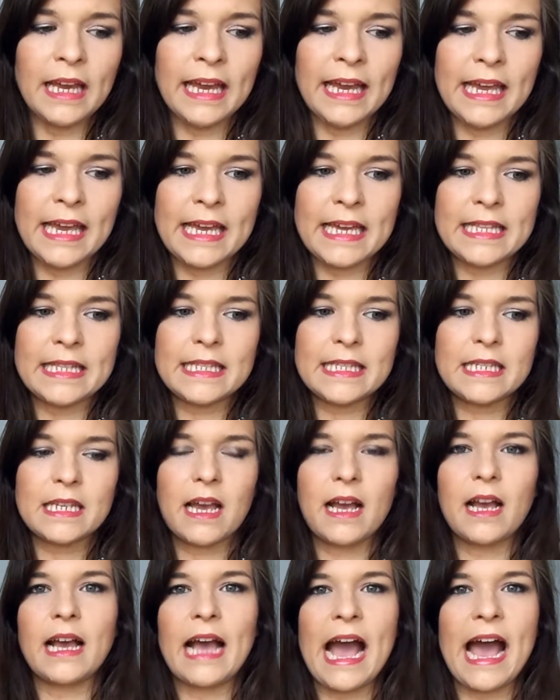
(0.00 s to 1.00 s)
it
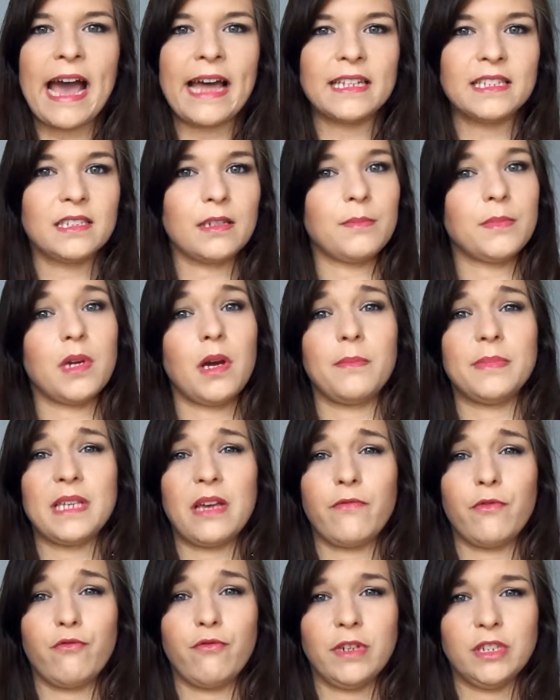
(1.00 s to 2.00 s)
can sometimes
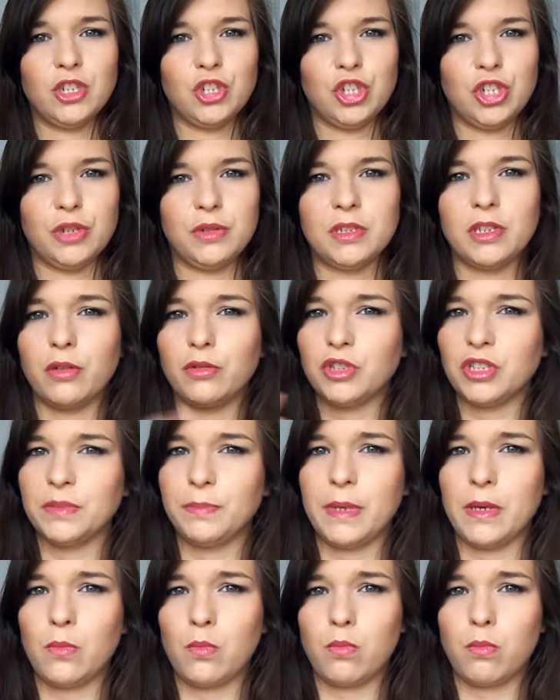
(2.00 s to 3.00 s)
have a residue, so just
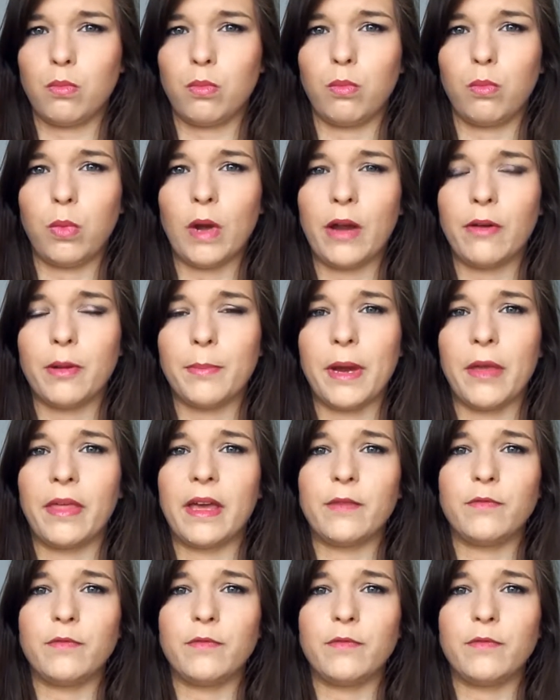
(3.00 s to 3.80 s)
be wary about that.